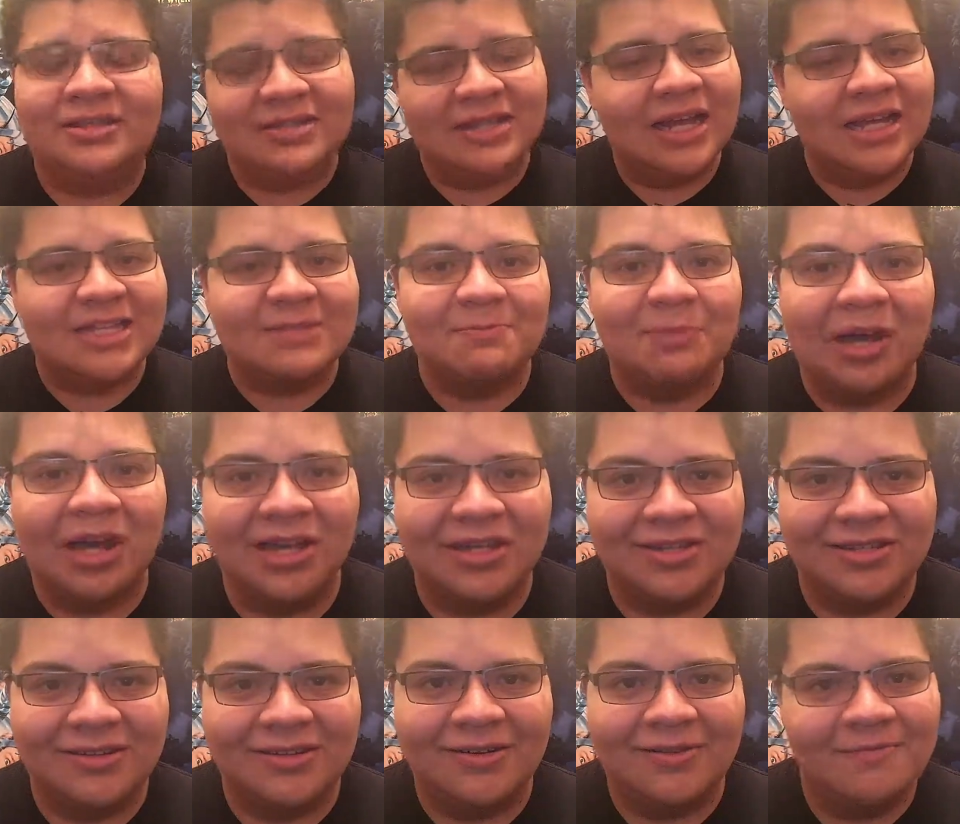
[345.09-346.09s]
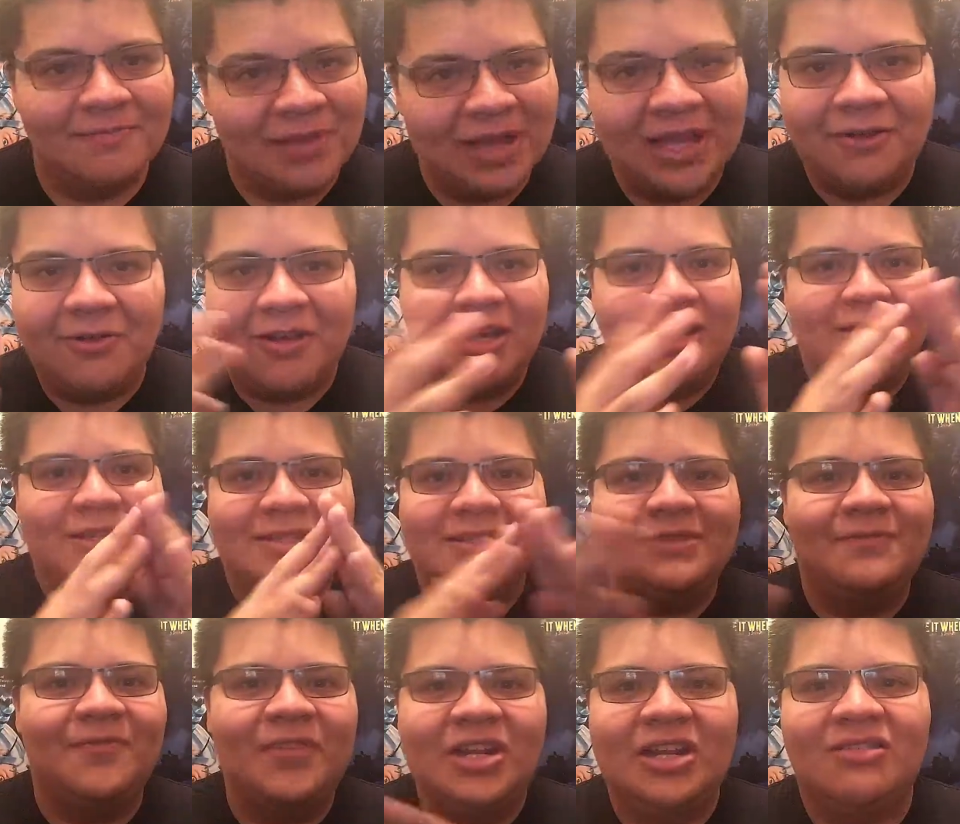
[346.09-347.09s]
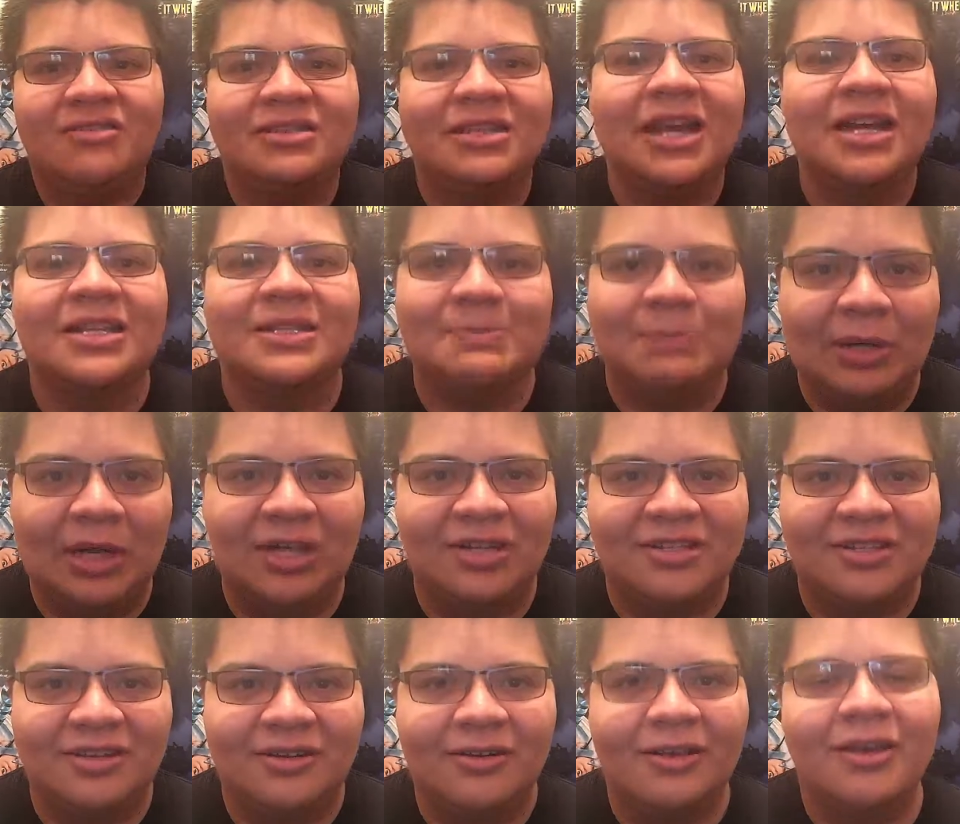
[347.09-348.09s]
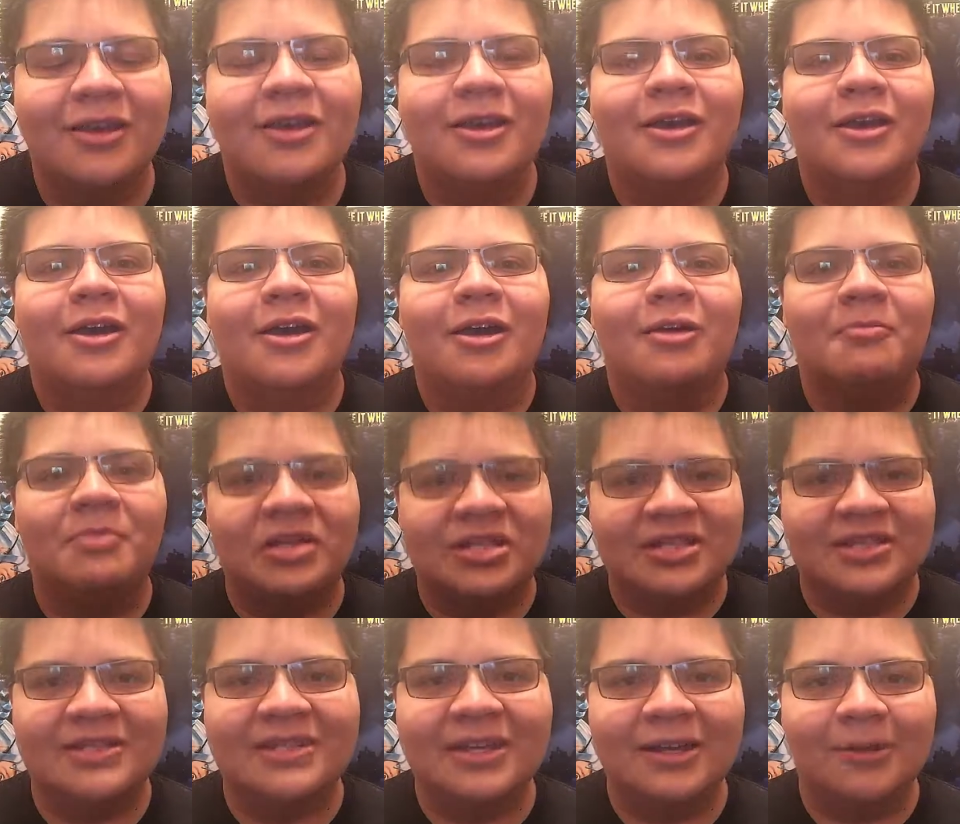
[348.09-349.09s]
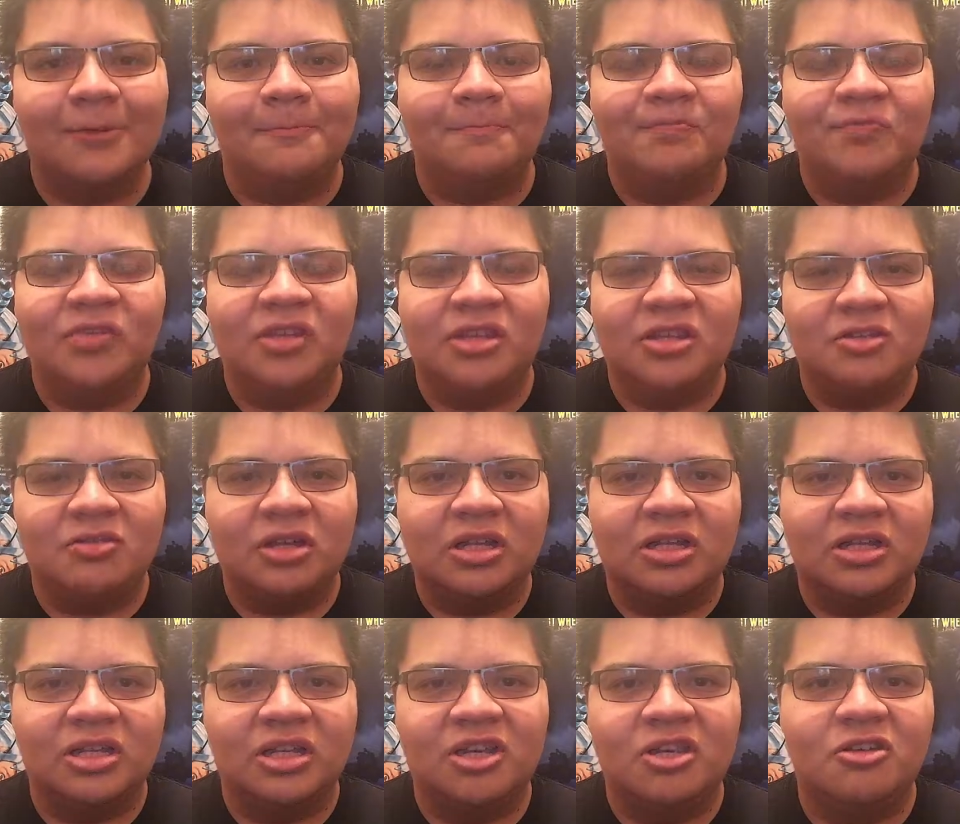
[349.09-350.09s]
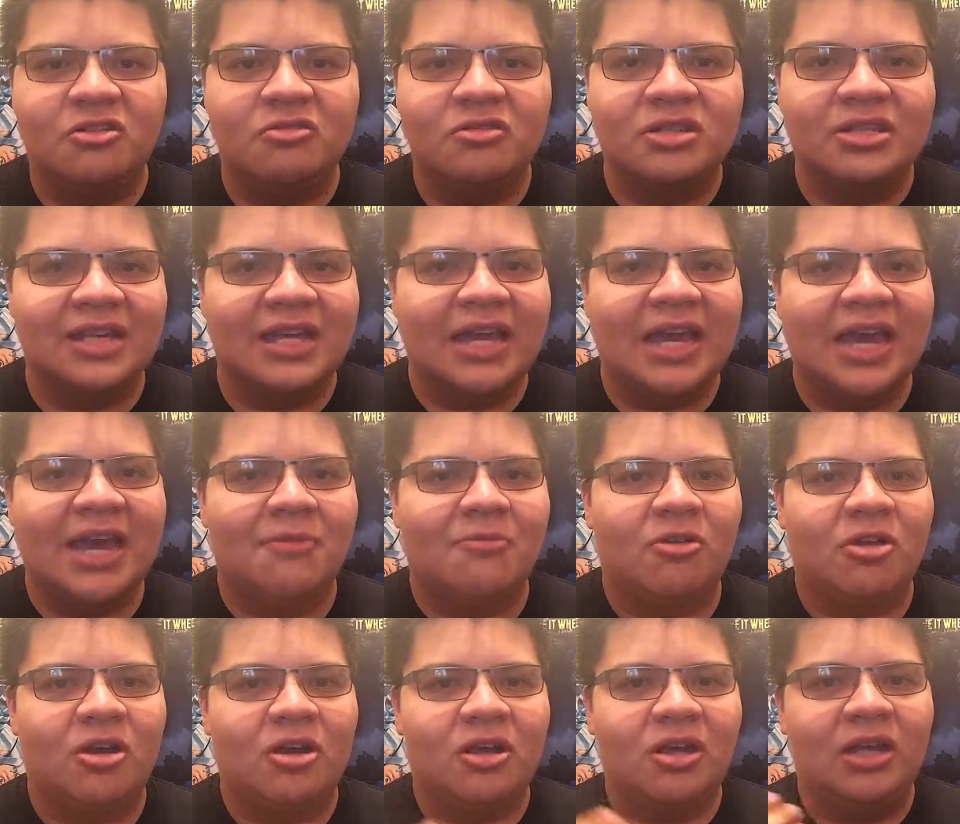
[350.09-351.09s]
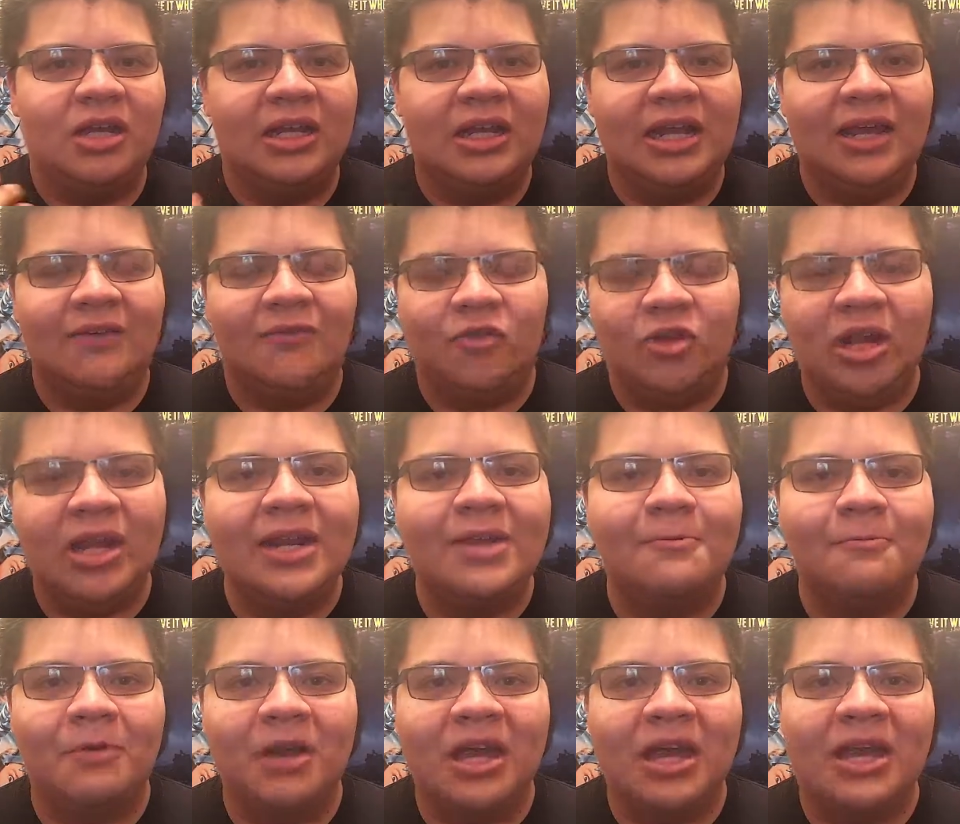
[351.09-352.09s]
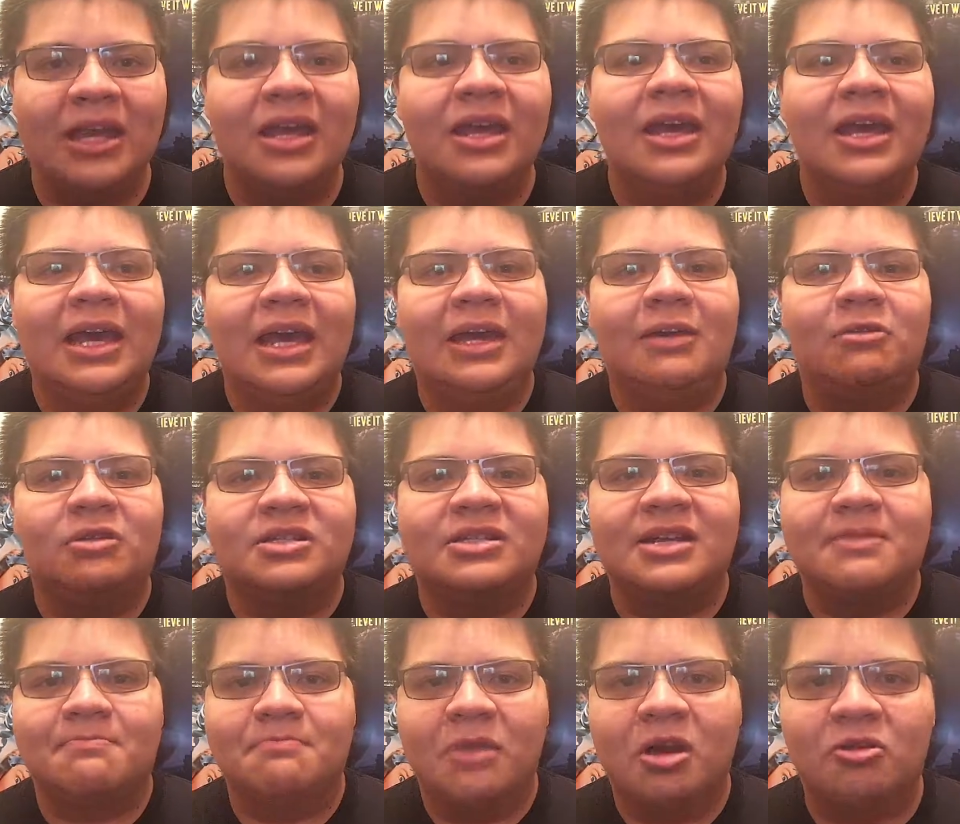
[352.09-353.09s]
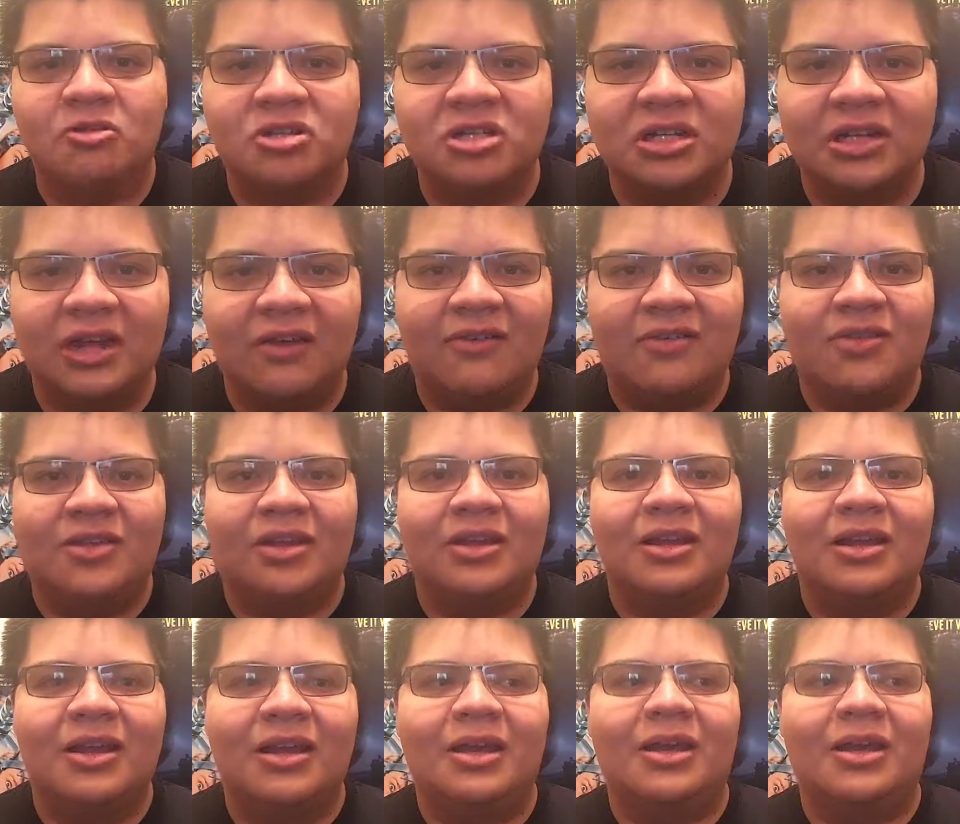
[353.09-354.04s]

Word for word: It's not sponsored, but anyway, this video is not sponsored, but still, you can use the camera for any way, and it will take motion and everything.